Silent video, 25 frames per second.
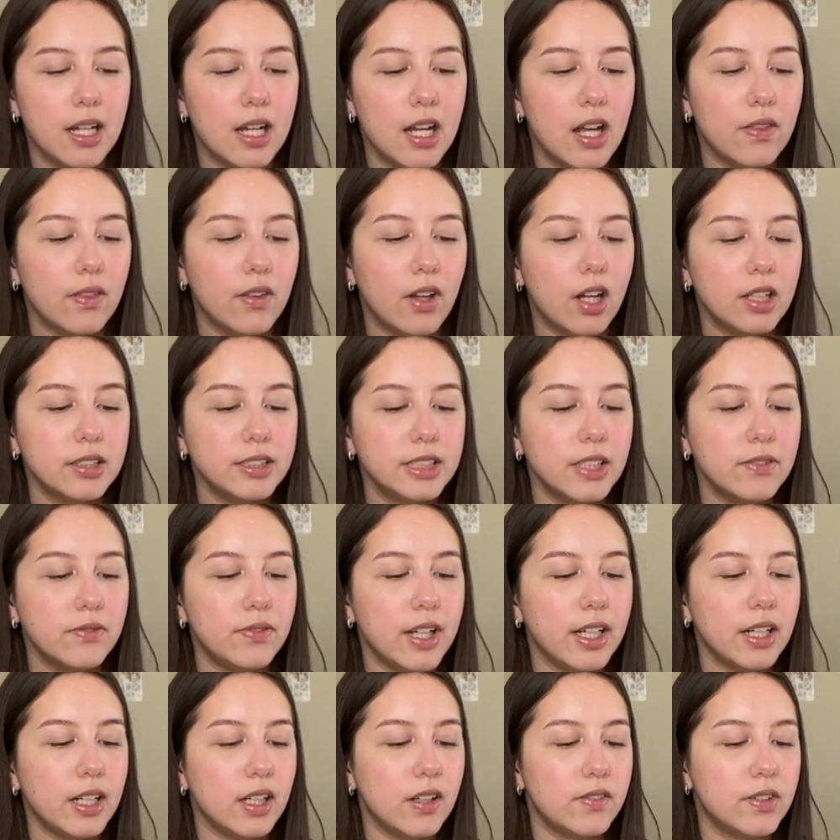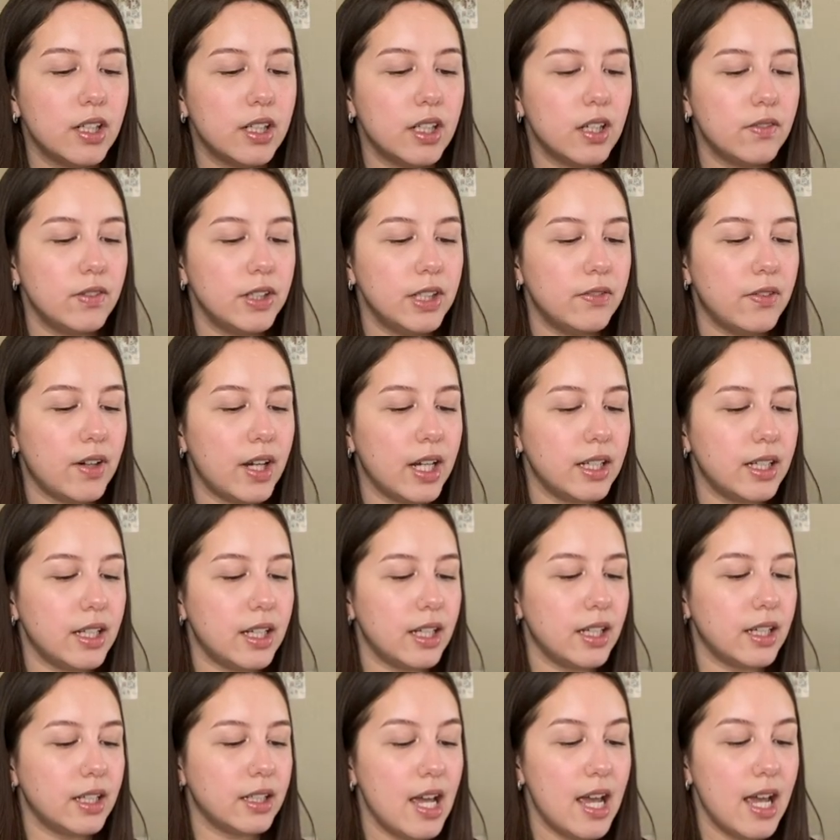The haunting fate of the lovely Violet,
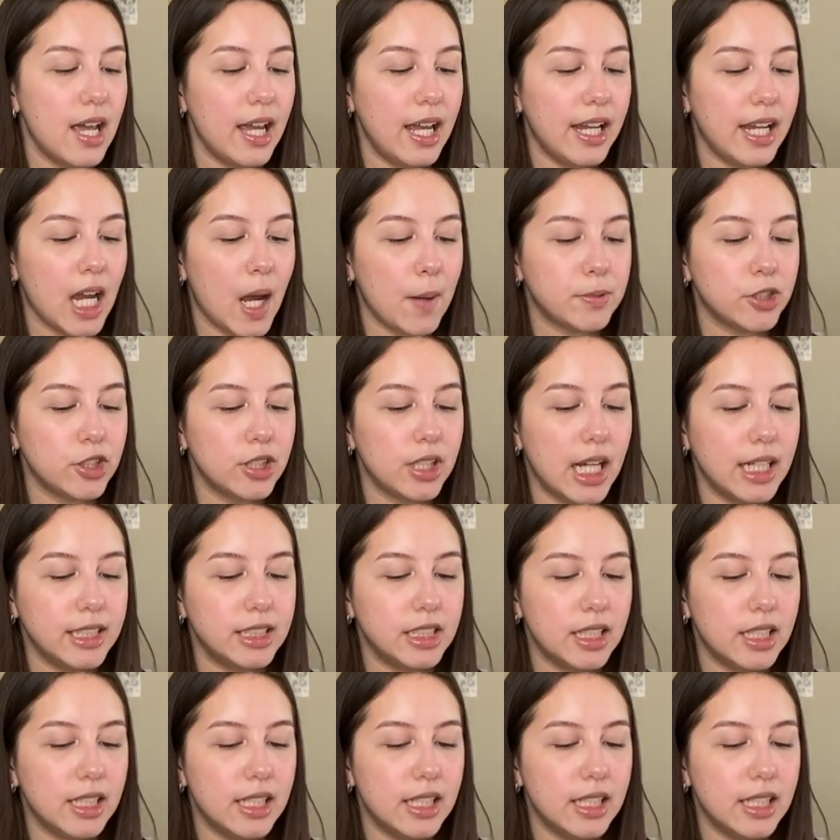a captured agent,